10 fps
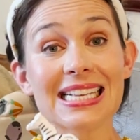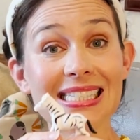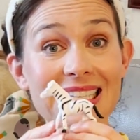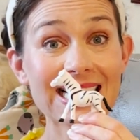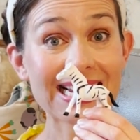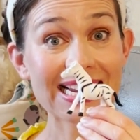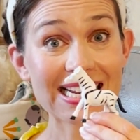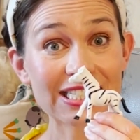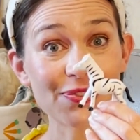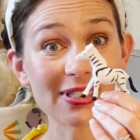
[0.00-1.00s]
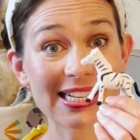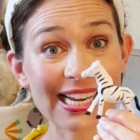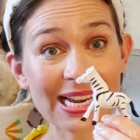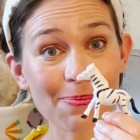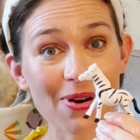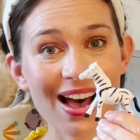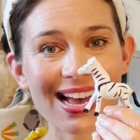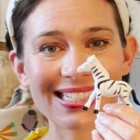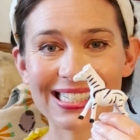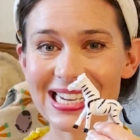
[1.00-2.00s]
Z is for
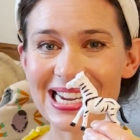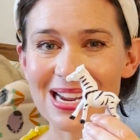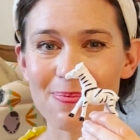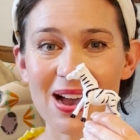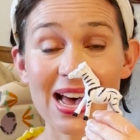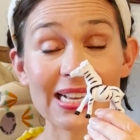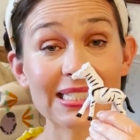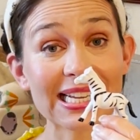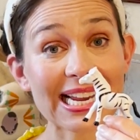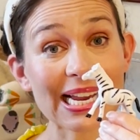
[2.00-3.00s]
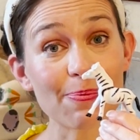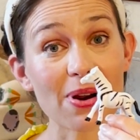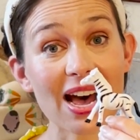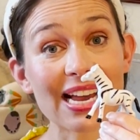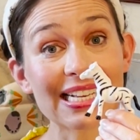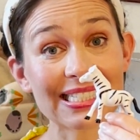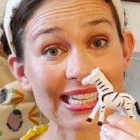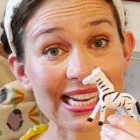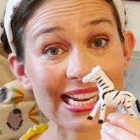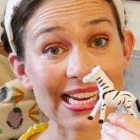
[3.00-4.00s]
zebra, zebra, zebra.
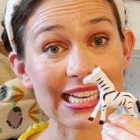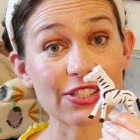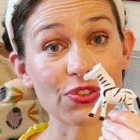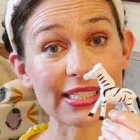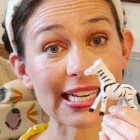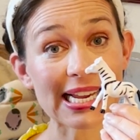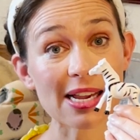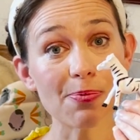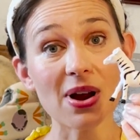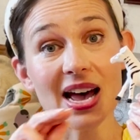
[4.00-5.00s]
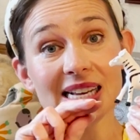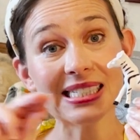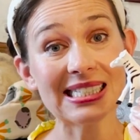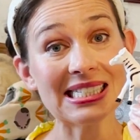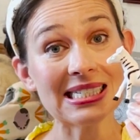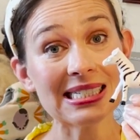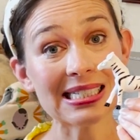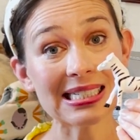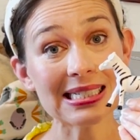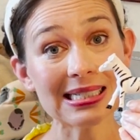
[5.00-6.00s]
Z is for zebra, z, z,
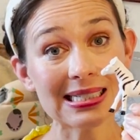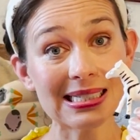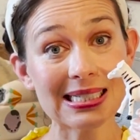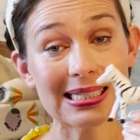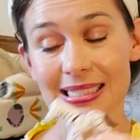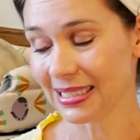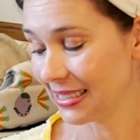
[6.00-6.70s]
z.